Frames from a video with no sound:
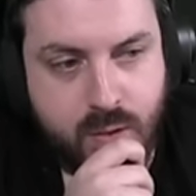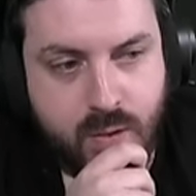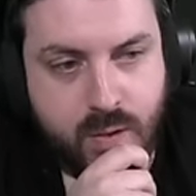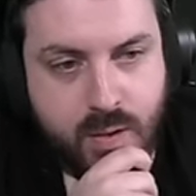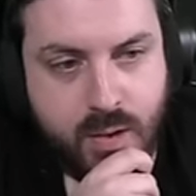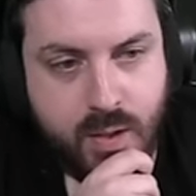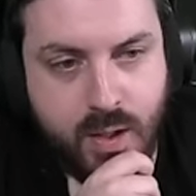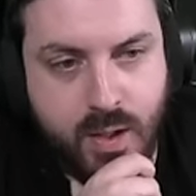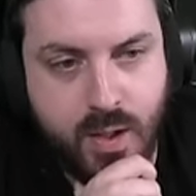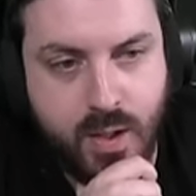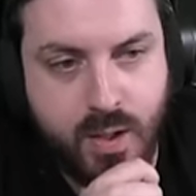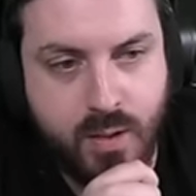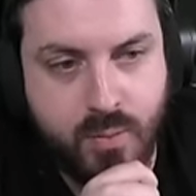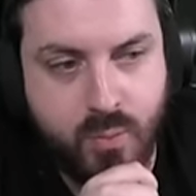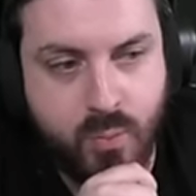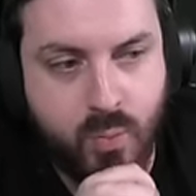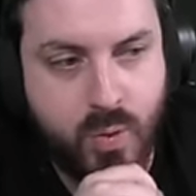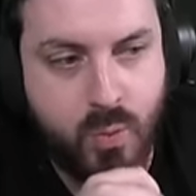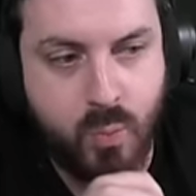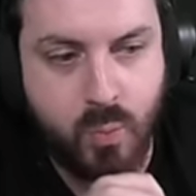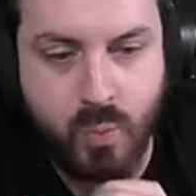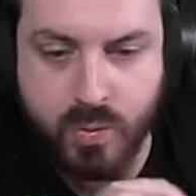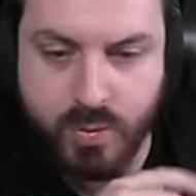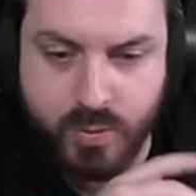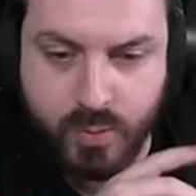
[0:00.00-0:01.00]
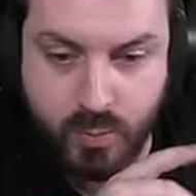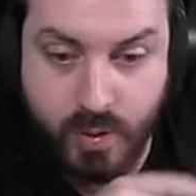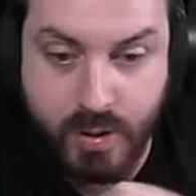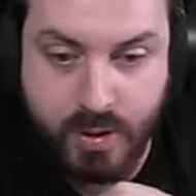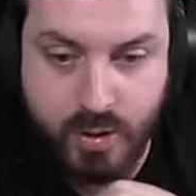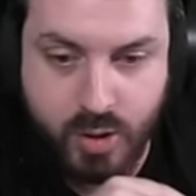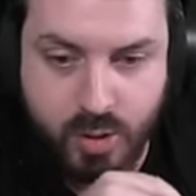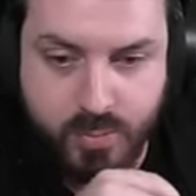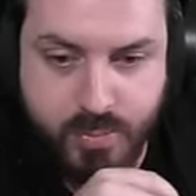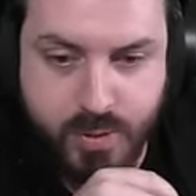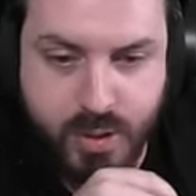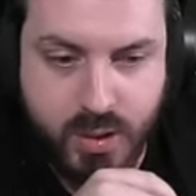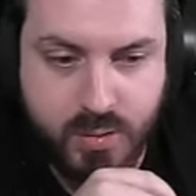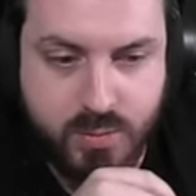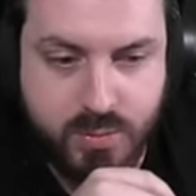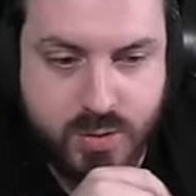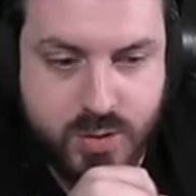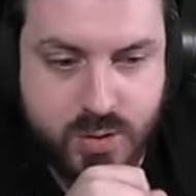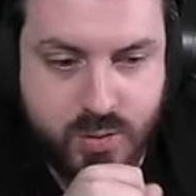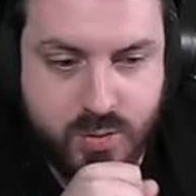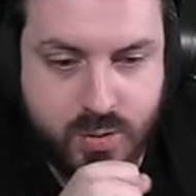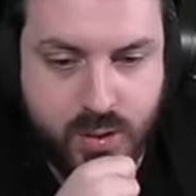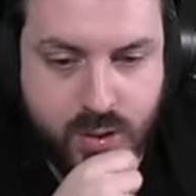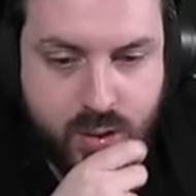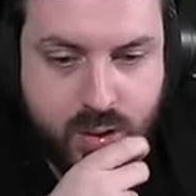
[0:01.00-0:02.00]
Uh, the way No Monkey was
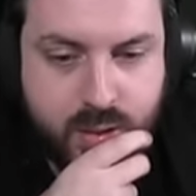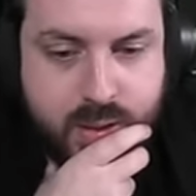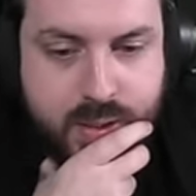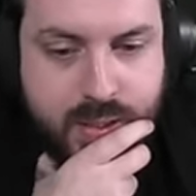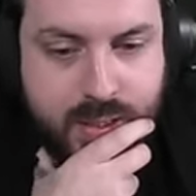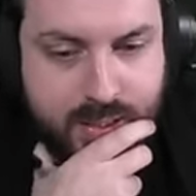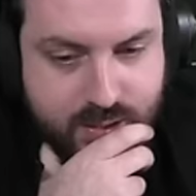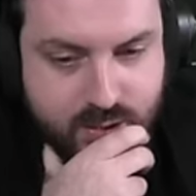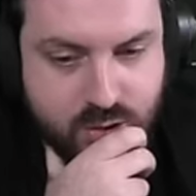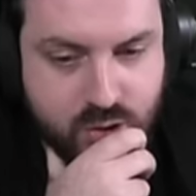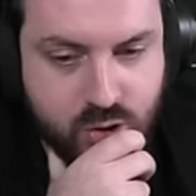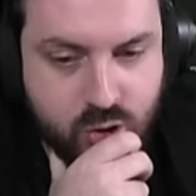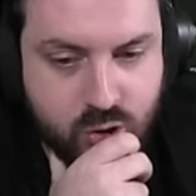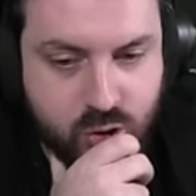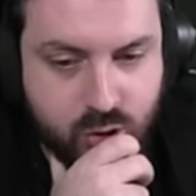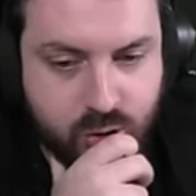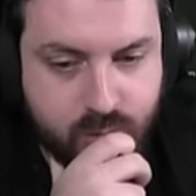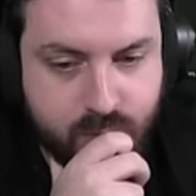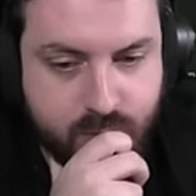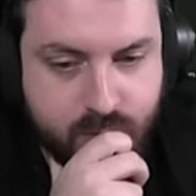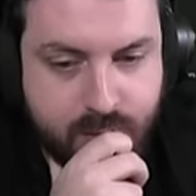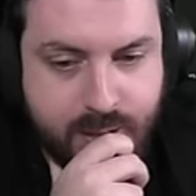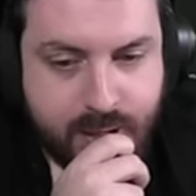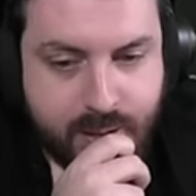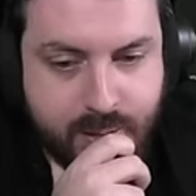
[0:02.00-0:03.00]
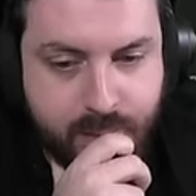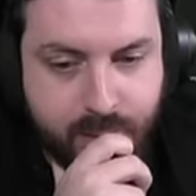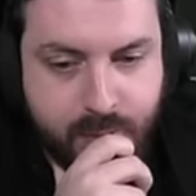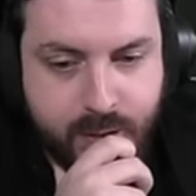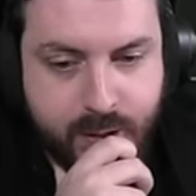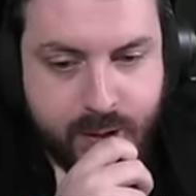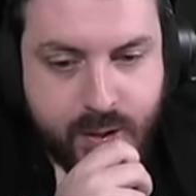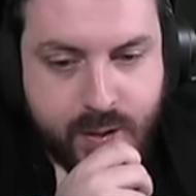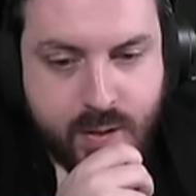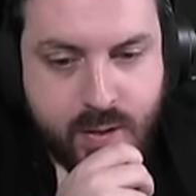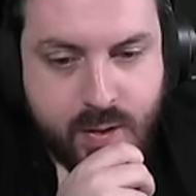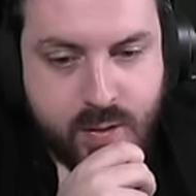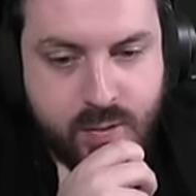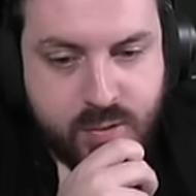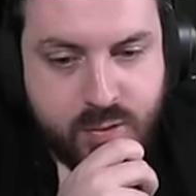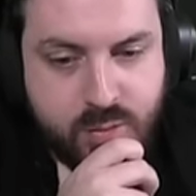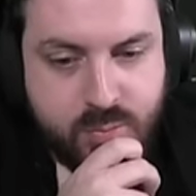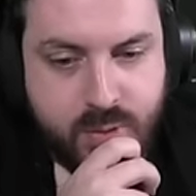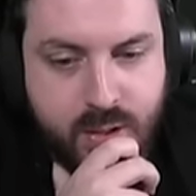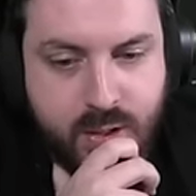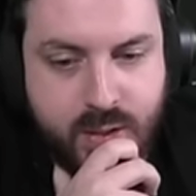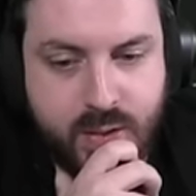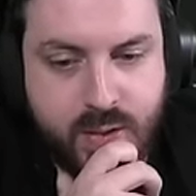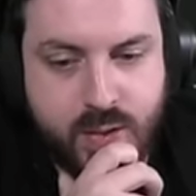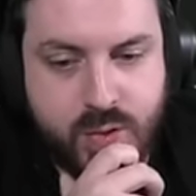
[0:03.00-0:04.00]
doing it, yes, you could. Yeah. If you
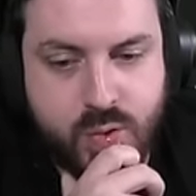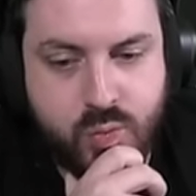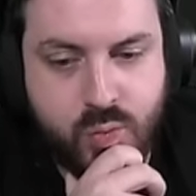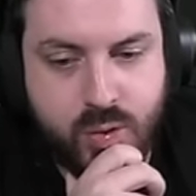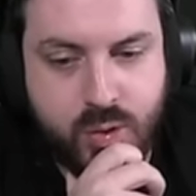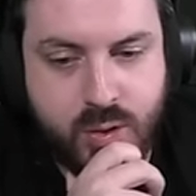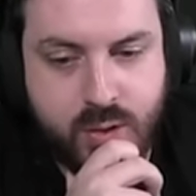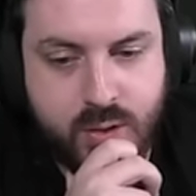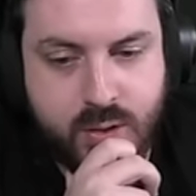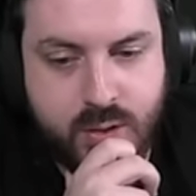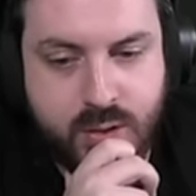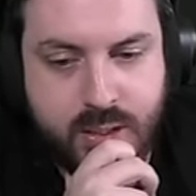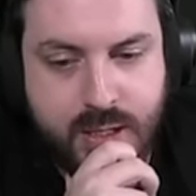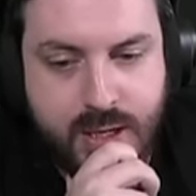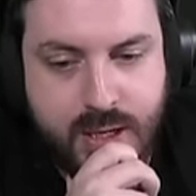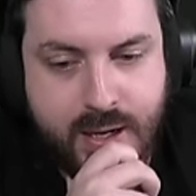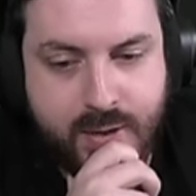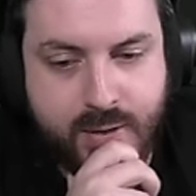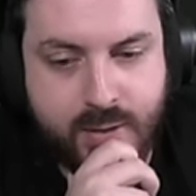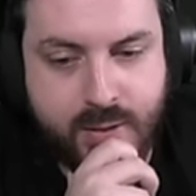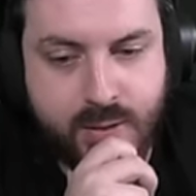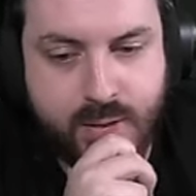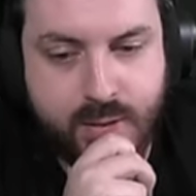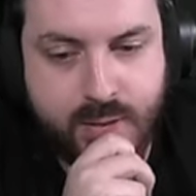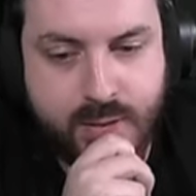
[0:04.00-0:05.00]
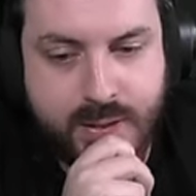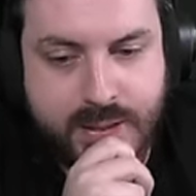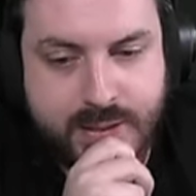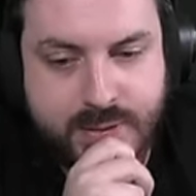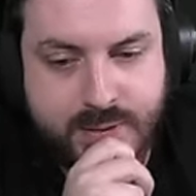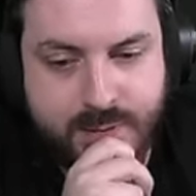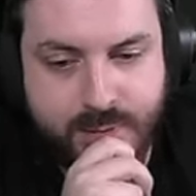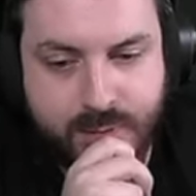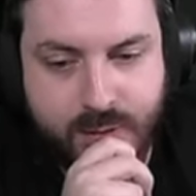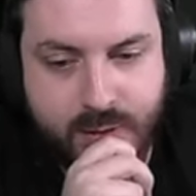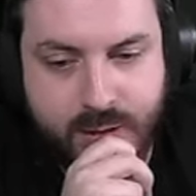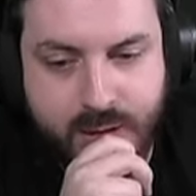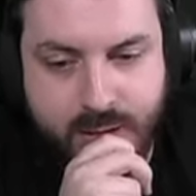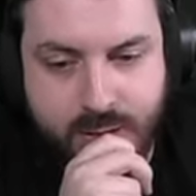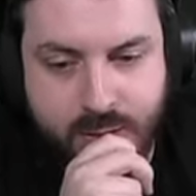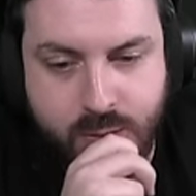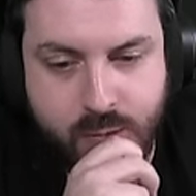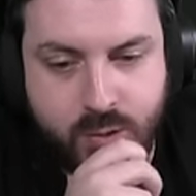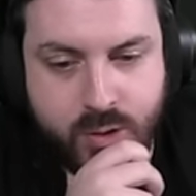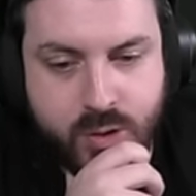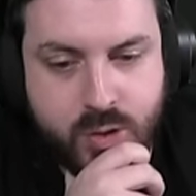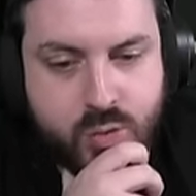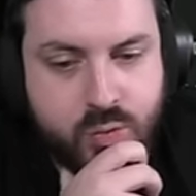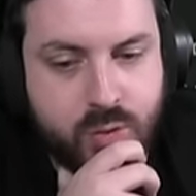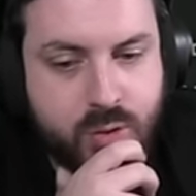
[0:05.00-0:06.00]
manually trigger the counter, that's fine.
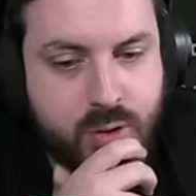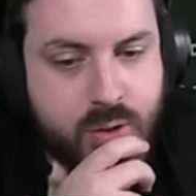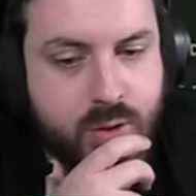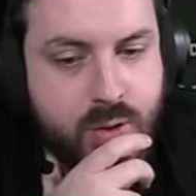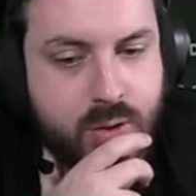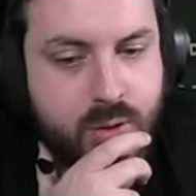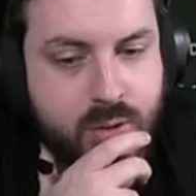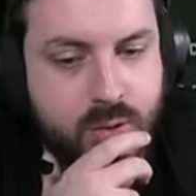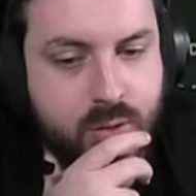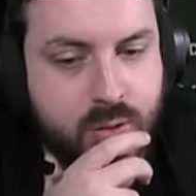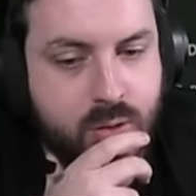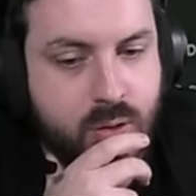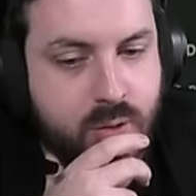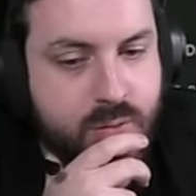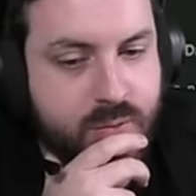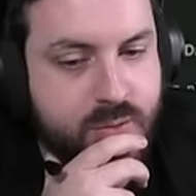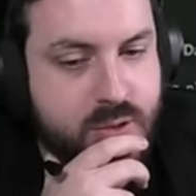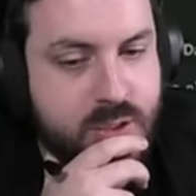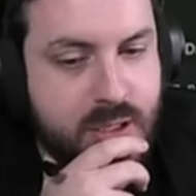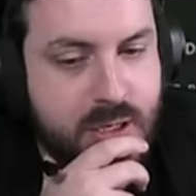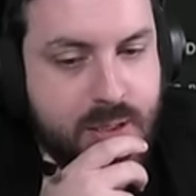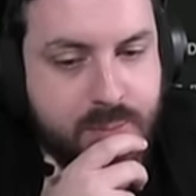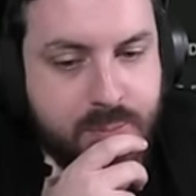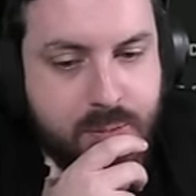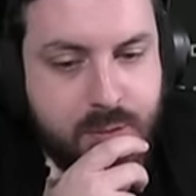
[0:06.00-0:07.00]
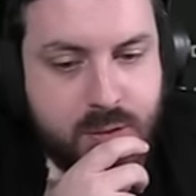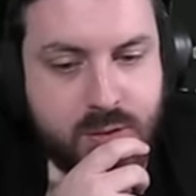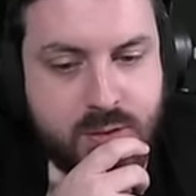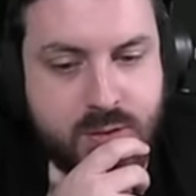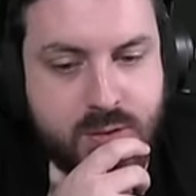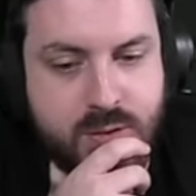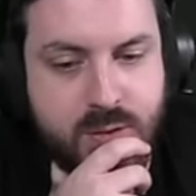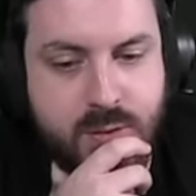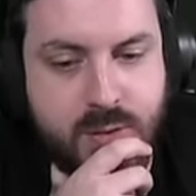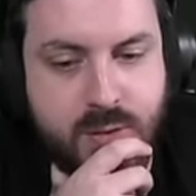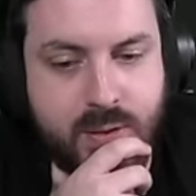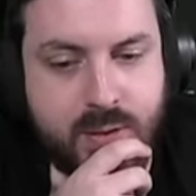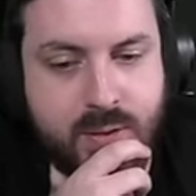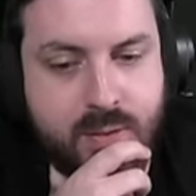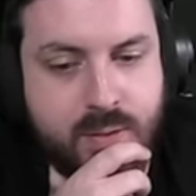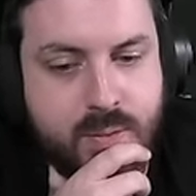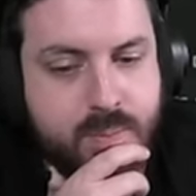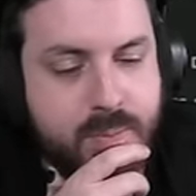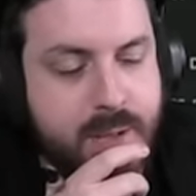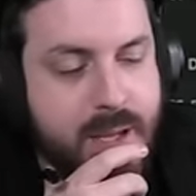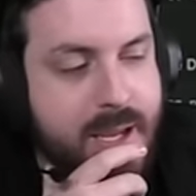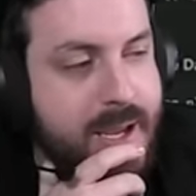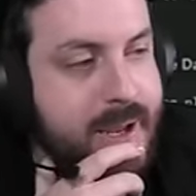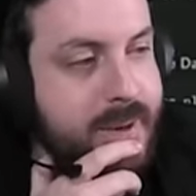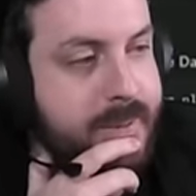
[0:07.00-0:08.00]
Auto trigger off chat box
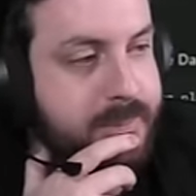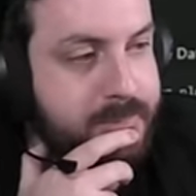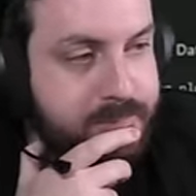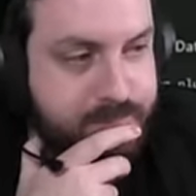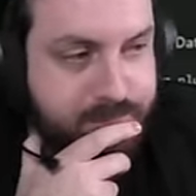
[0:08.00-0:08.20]
ban.